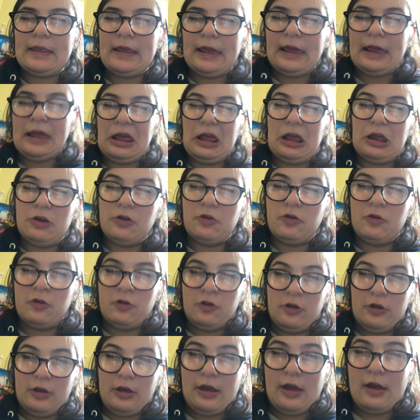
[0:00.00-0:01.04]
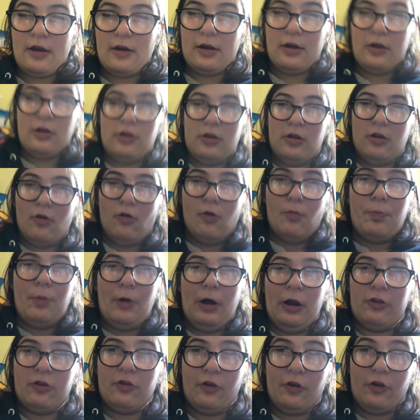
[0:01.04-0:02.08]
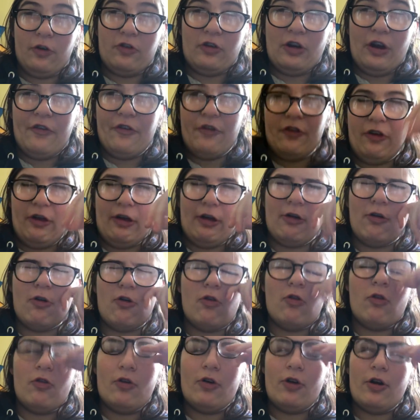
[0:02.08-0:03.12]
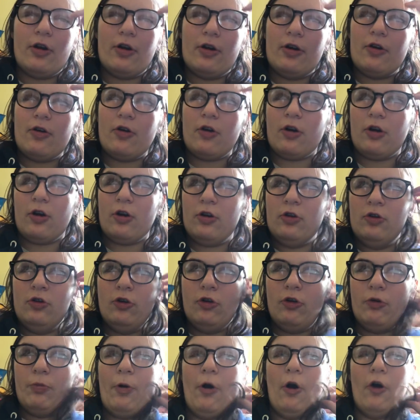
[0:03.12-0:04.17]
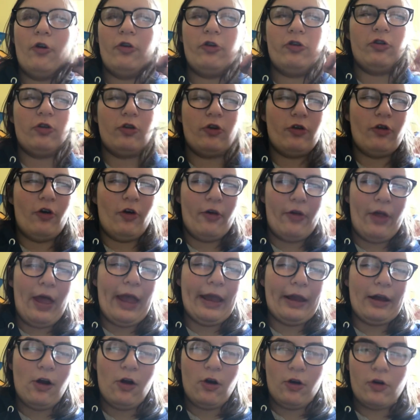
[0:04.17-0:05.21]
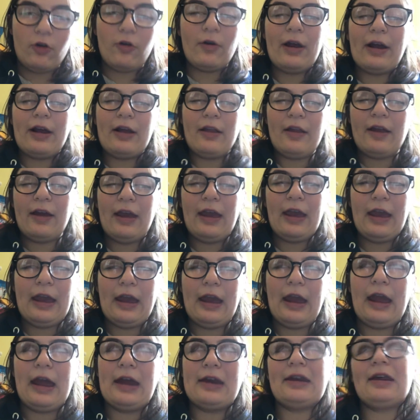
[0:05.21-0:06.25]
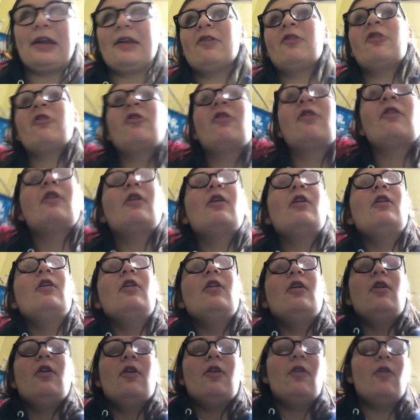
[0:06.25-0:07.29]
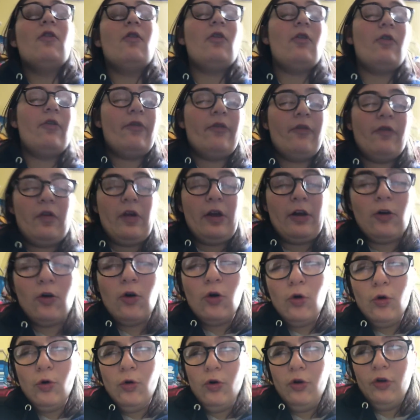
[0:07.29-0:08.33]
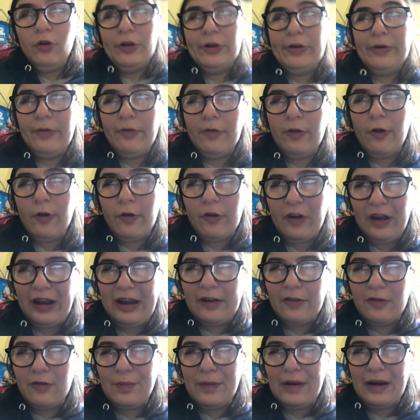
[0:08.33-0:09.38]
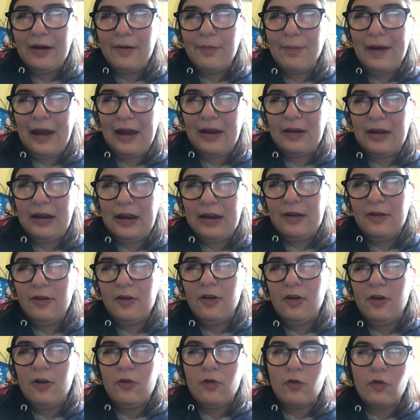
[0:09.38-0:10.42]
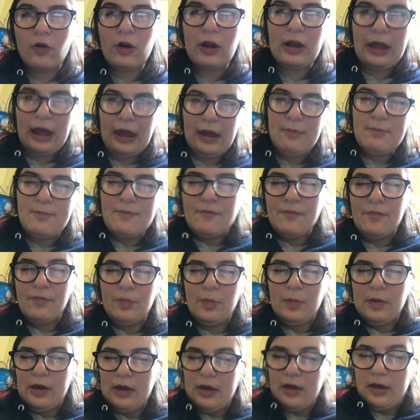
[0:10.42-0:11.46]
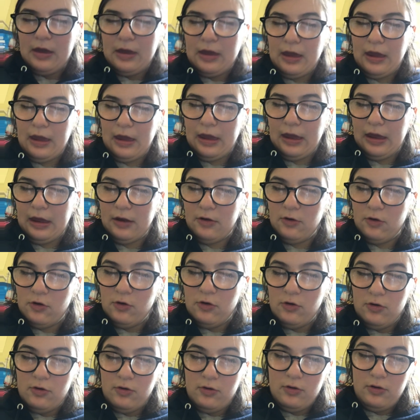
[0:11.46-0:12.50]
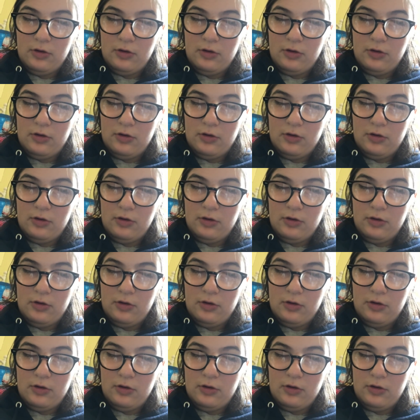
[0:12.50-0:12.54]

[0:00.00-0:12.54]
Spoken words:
and a bunch of her stuff is, like, her new posters are, like, all crinkly, and it's, like, old, and looks like it's been abandoned. Freaky, and